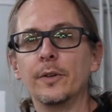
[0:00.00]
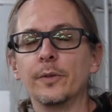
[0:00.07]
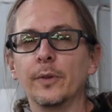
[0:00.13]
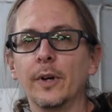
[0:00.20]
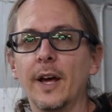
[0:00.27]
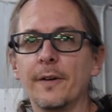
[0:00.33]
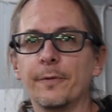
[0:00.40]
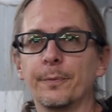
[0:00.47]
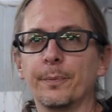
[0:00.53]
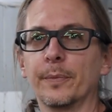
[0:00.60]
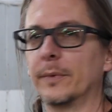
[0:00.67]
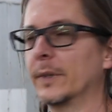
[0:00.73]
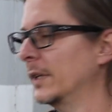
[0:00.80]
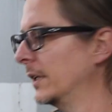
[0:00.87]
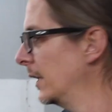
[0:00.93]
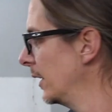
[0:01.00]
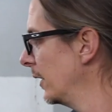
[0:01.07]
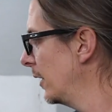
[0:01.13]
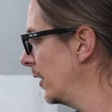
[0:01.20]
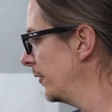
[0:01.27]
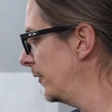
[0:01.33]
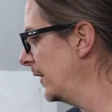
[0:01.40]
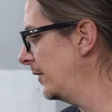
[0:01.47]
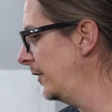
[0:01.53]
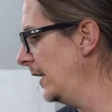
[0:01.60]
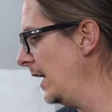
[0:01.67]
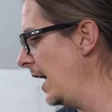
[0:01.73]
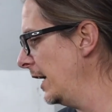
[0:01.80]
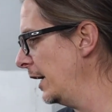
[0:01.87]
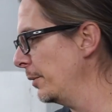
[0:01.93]
So we got a little
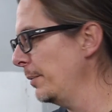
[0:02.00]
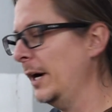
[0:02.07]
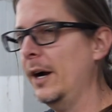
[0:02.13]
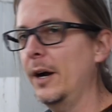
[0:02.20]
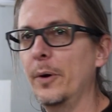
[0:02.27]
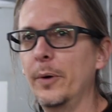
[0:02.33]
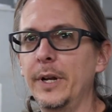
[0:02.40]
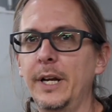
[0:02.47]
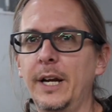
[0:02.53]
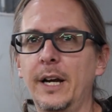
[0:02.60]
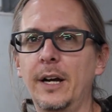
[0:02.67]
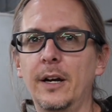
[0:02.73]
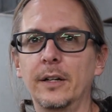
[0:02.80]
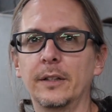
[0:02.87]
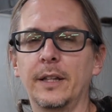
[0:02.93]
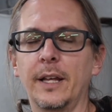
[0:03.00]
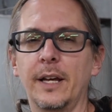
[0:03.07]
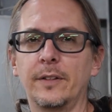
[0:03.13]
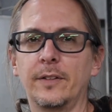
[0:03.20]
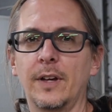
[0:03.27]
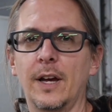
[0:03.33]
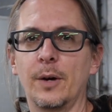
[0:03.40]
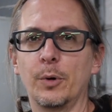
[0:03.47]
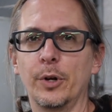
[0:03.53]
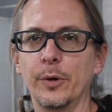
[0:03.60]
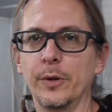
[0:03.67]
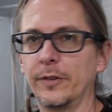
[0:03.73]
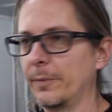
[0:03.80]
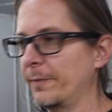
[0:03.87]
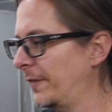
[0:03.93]
69 Camaro in here that we're
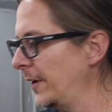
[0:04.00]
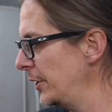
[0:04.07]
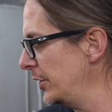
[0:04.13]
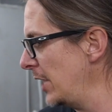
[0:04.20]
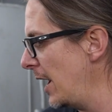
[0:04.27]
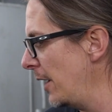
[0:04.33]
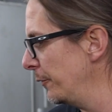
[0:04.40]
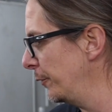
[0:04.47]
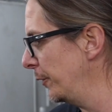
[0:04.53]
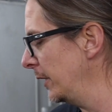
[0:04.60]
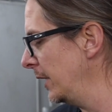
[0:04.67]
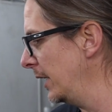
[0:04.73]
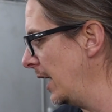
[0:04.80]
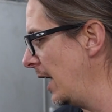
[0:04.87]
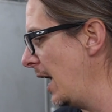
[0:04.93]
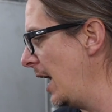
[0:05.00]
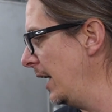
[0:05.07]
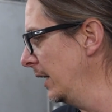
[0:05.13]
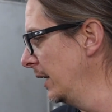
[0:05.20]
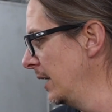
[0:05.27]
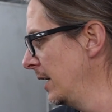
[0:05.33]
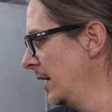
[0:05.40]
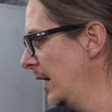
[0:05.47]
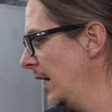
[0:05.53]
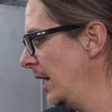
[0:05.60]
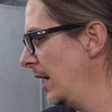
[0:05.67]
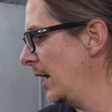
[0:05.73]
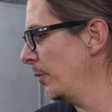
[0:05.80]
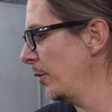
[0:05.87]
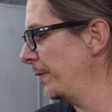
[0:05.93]
doing some finish out for the guy.
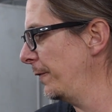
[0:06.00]
We're